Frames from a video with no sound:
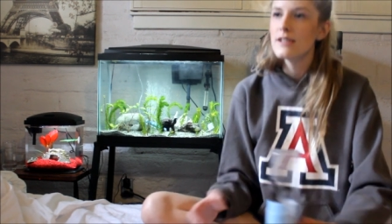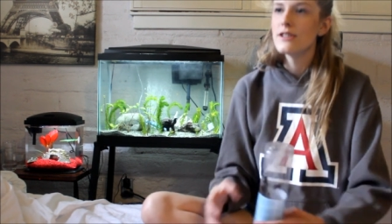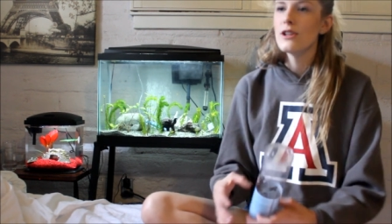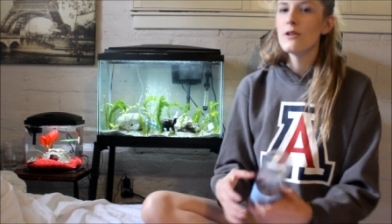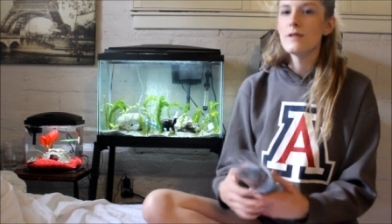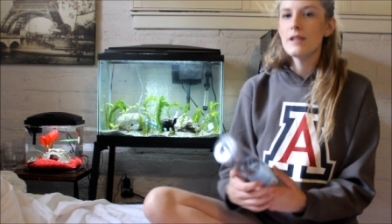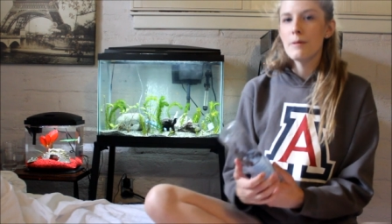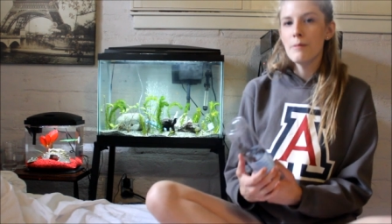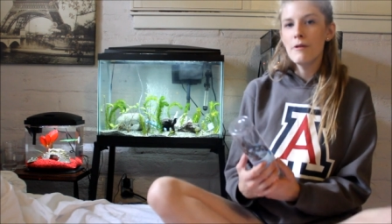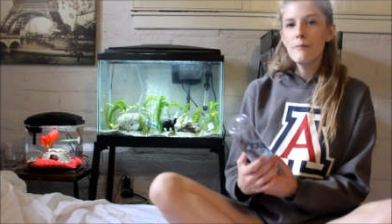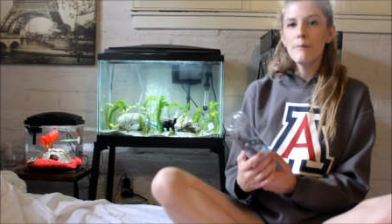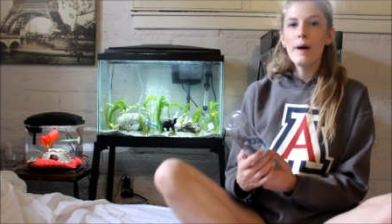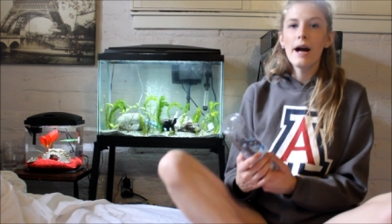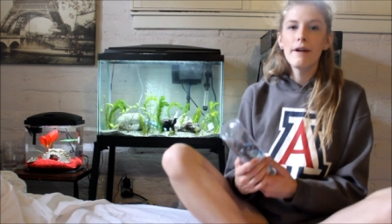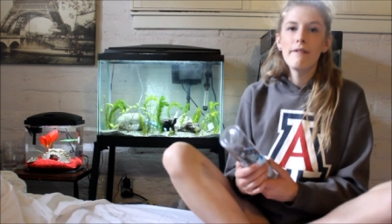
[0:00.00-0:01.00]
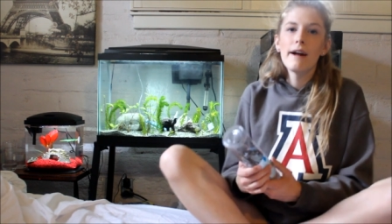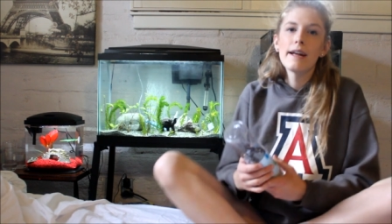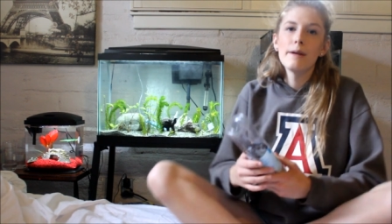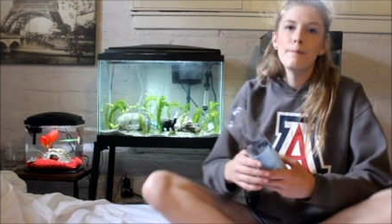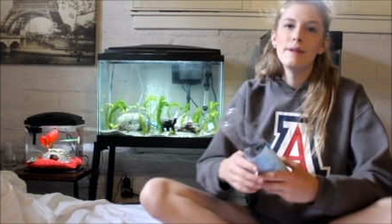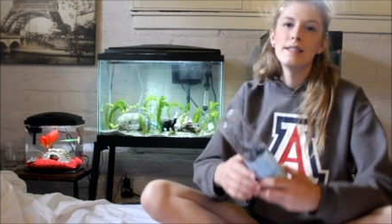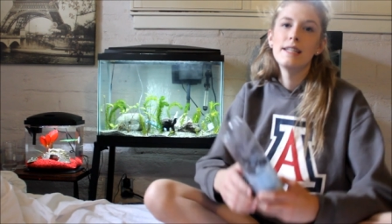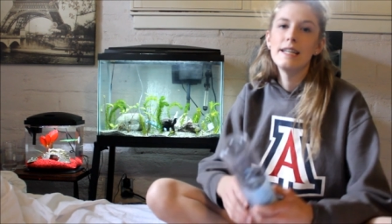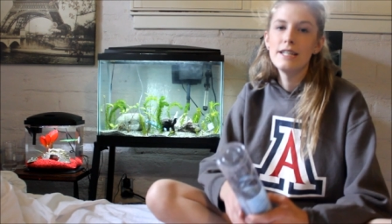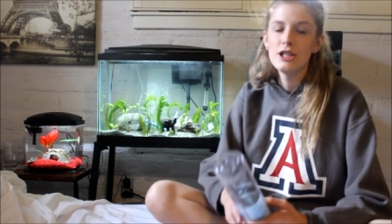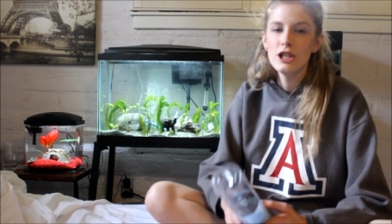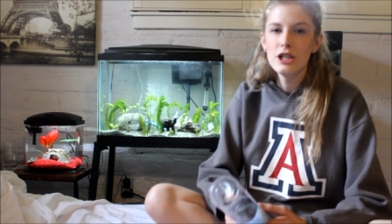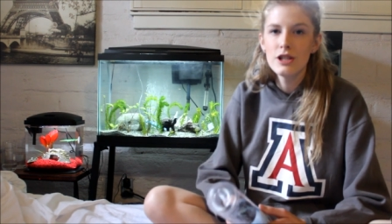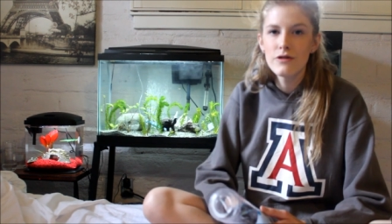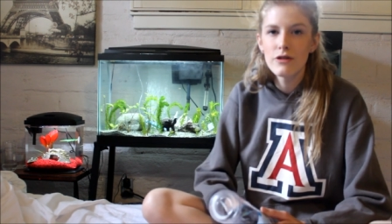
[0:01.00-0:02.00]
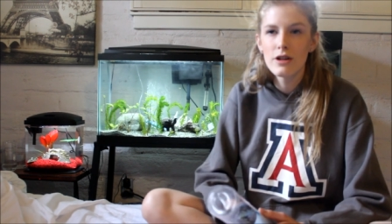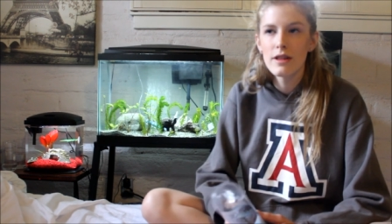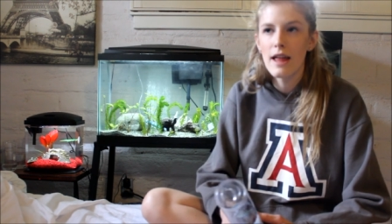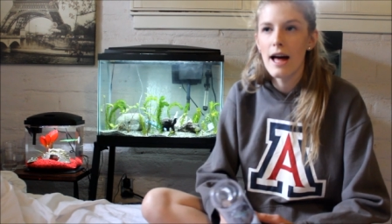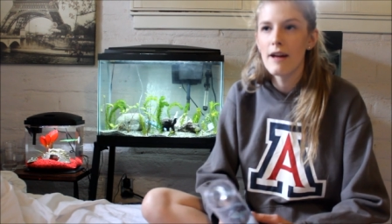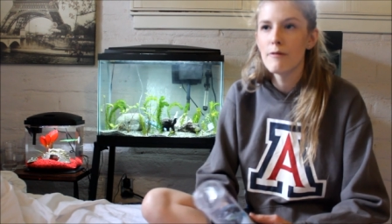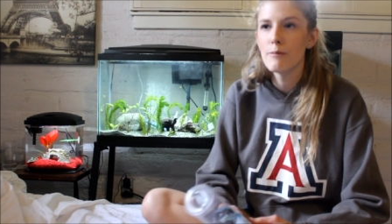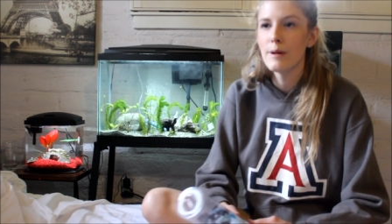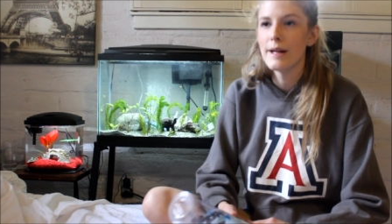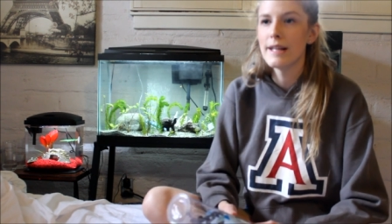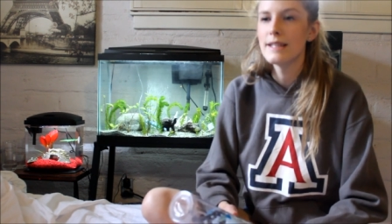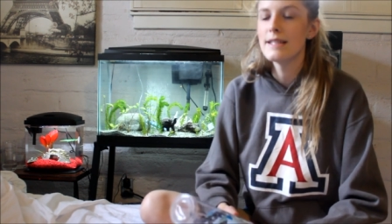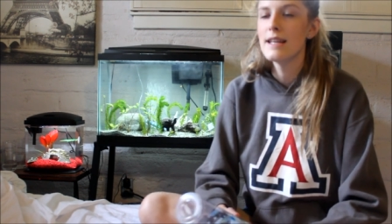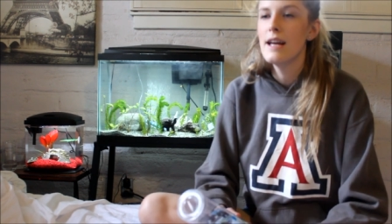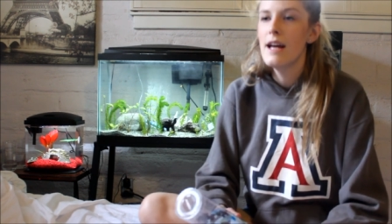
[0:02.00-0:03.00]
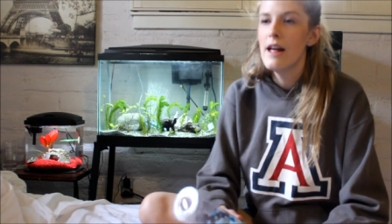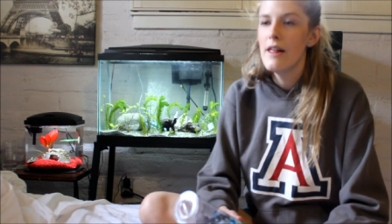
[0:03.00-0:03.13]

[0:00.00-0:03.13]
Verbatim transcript: So some of my recommendations for live plants